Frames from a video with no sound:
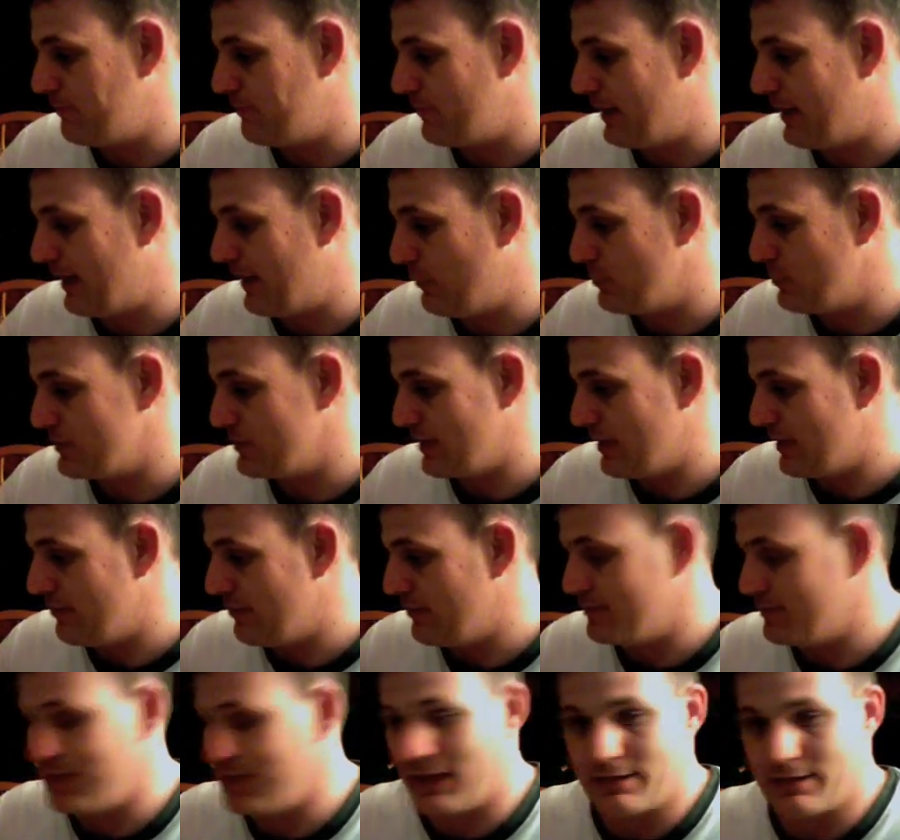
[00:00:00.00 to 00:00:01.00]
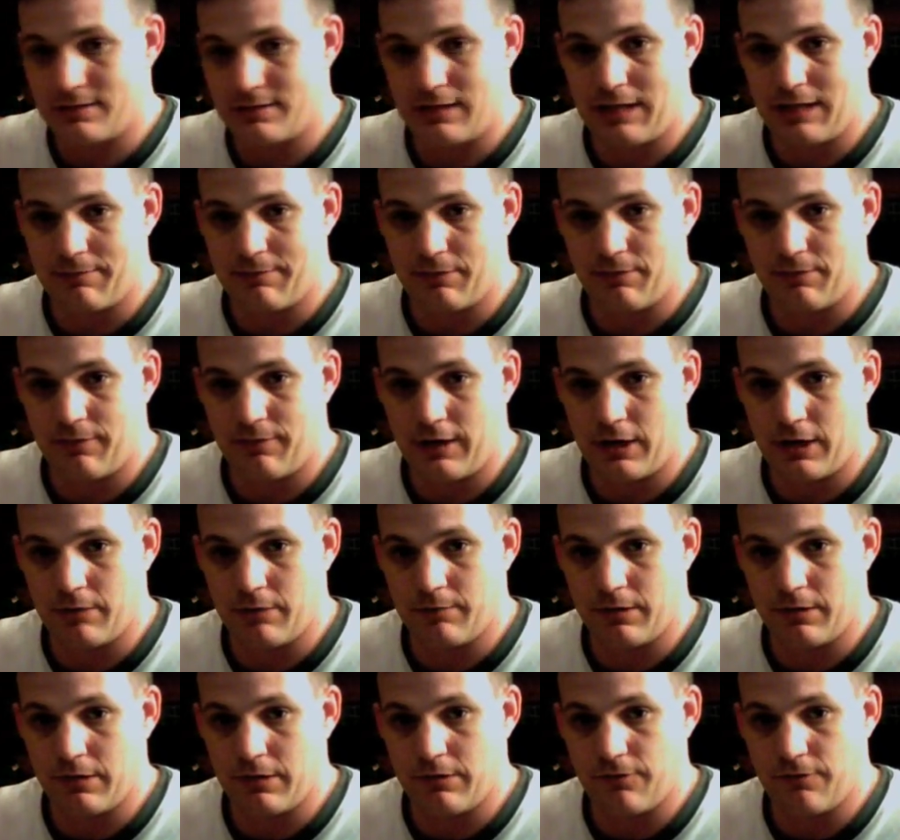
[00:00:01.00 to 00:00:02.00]
I was in the desktop
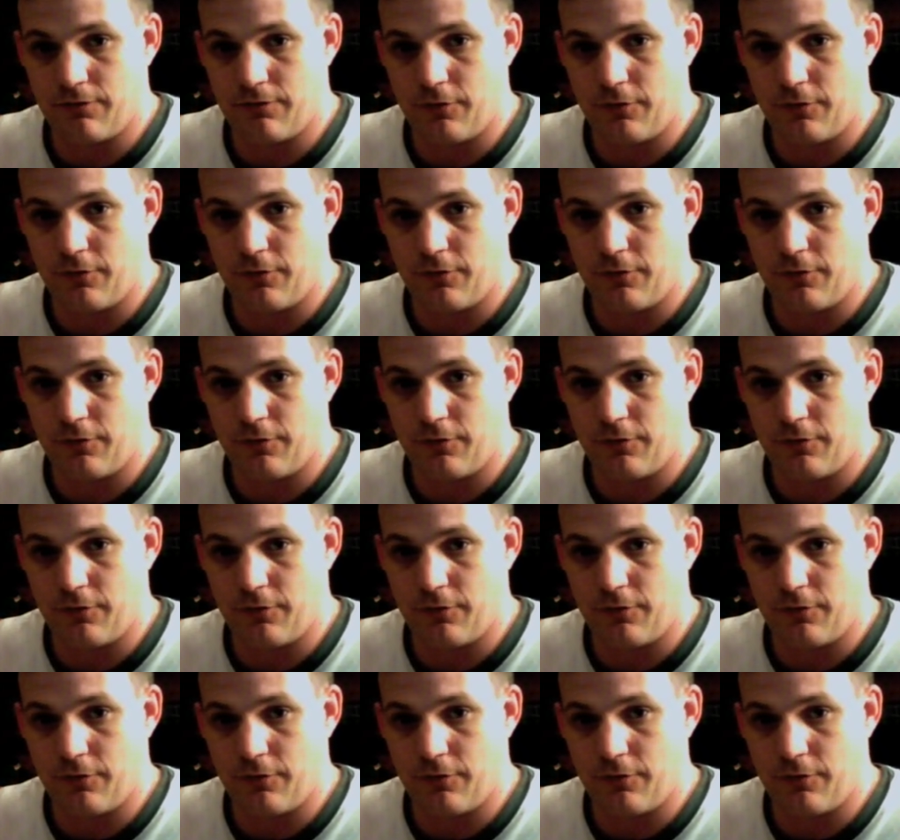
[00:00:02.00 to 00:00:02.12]
environment